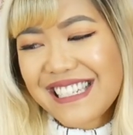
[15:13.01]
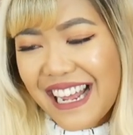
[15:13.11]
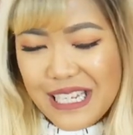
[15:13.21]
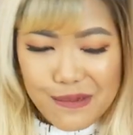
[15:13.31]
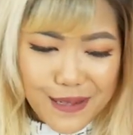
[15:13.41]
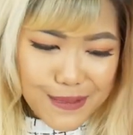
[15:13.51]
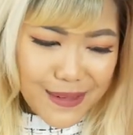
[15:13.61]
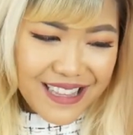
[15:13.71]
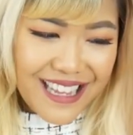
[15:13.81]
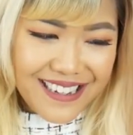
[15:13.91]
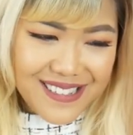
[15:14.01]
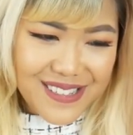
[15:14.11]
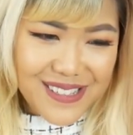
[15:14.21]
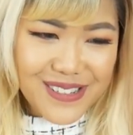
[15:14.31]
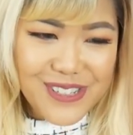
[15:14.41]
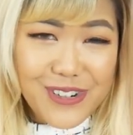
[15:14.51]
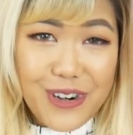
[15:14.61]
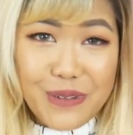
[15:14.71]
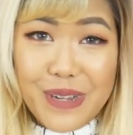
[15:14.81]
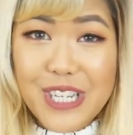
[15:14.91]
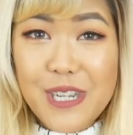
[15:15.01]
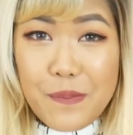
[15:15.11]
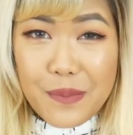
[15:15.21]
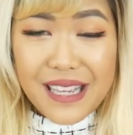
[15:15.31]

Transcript: sized because my legs are so short, which